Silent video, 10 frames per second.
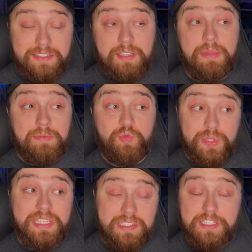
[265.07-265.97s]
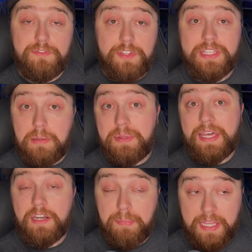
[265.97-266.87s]
it sometimes really does feel like the
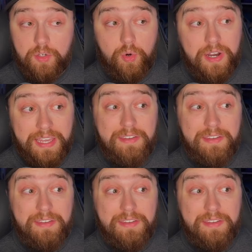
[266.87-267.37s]
planet of Pandora,